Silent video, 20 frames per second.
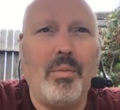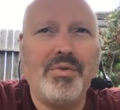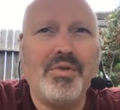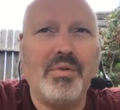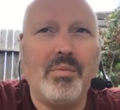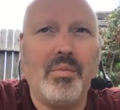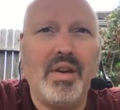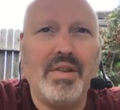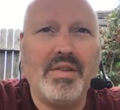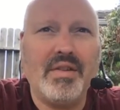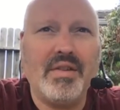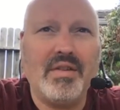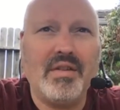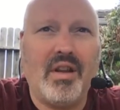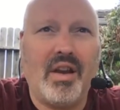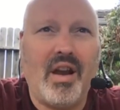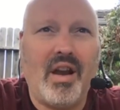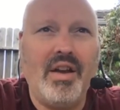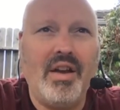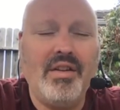over
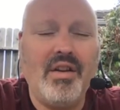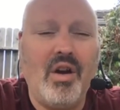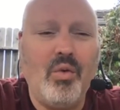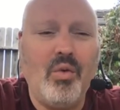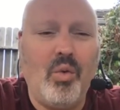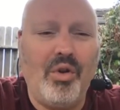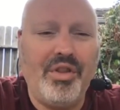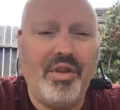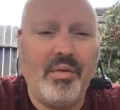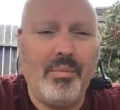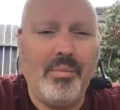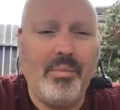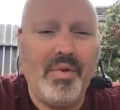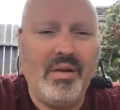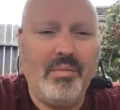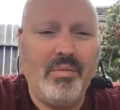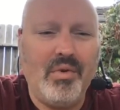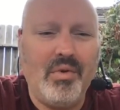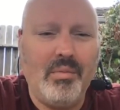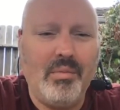optimize like i know
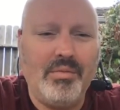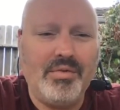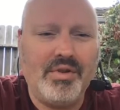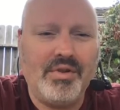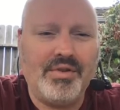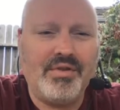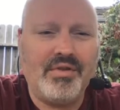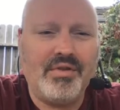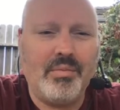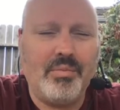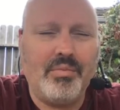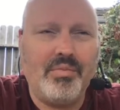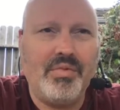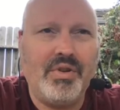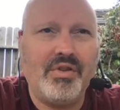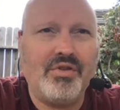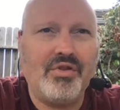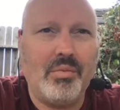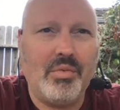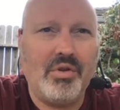what the minimum
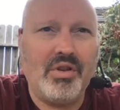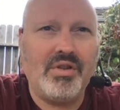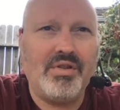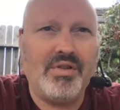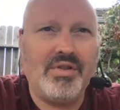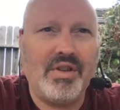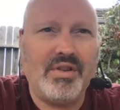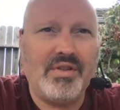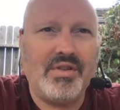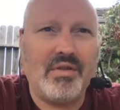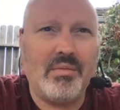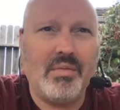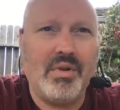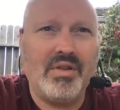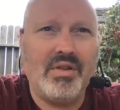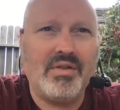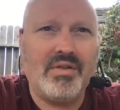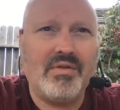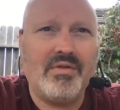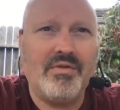distri- distributed
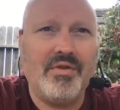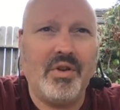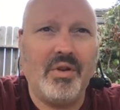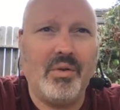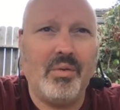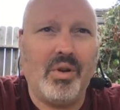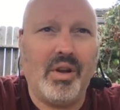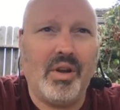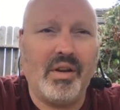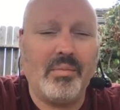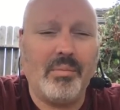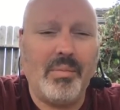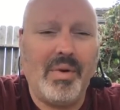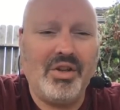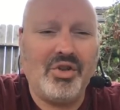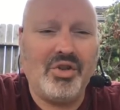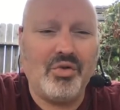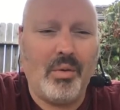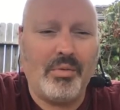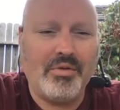system is for
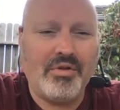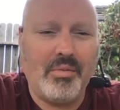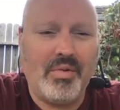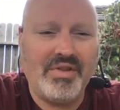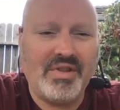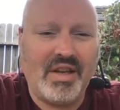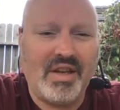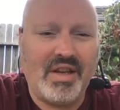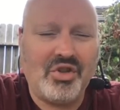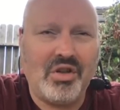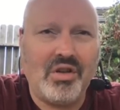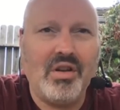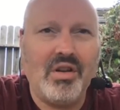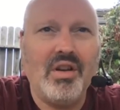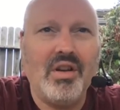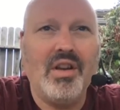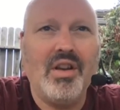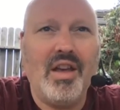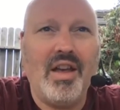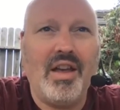like major
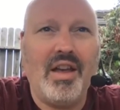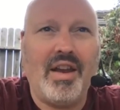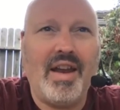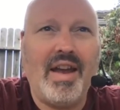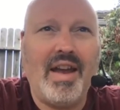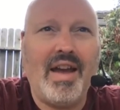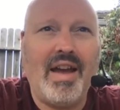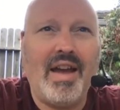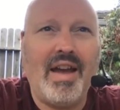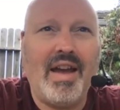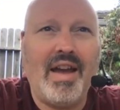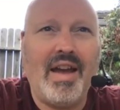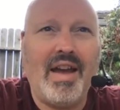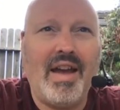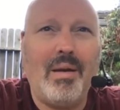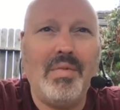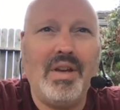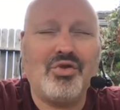optimization and I,